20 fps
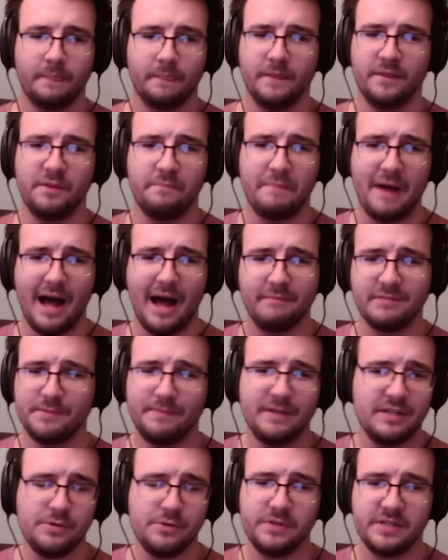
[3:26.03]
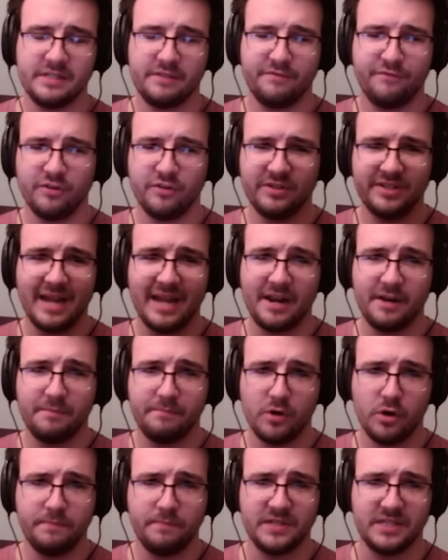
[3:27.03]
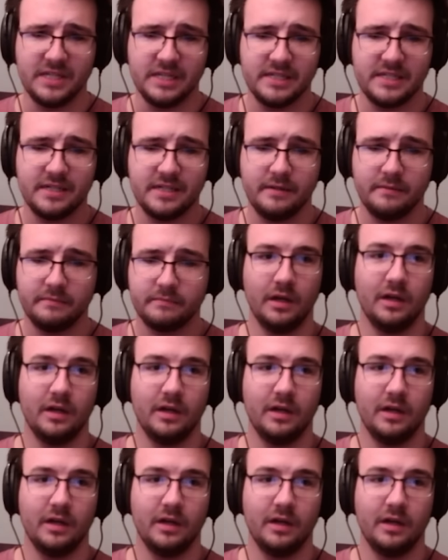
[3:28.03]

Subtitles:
The bombs have been used for intended purposes.